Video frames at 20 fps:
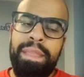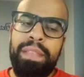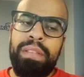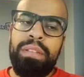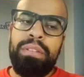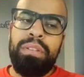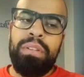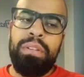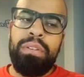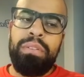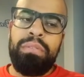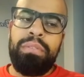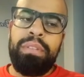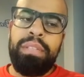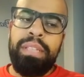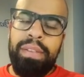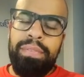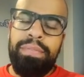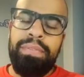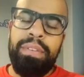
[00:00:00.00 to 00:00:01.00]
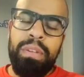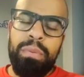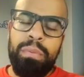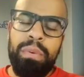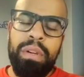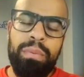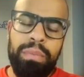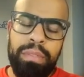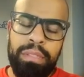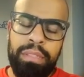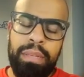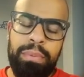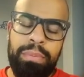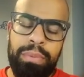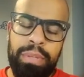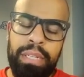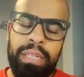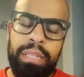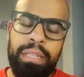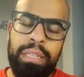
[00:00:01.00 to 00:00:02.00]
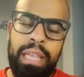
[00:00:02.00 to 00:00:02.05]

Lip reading: So definitely work with someone